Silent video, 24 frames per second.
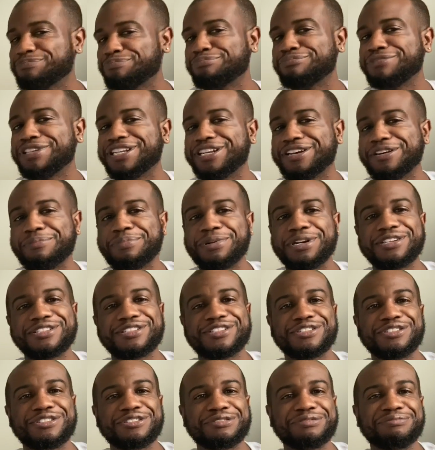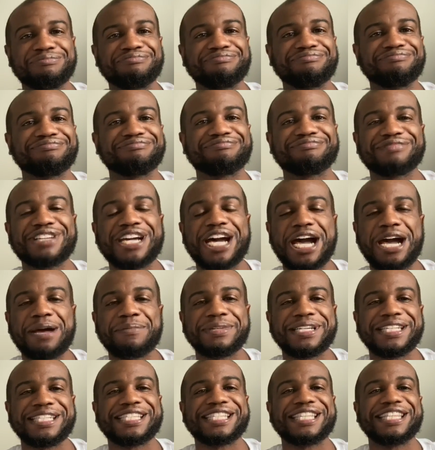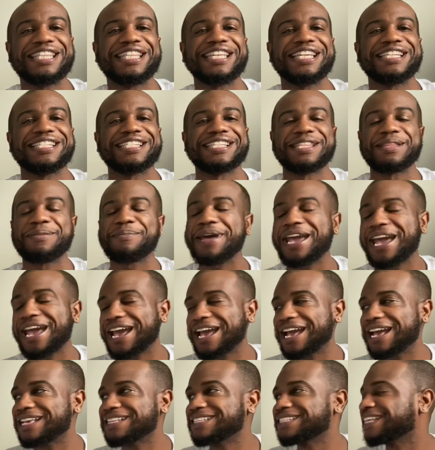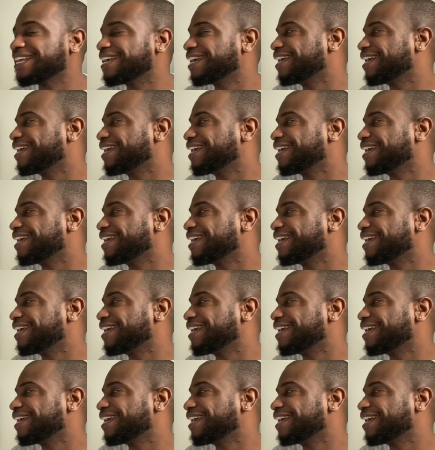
you know, personal comments and things in the past,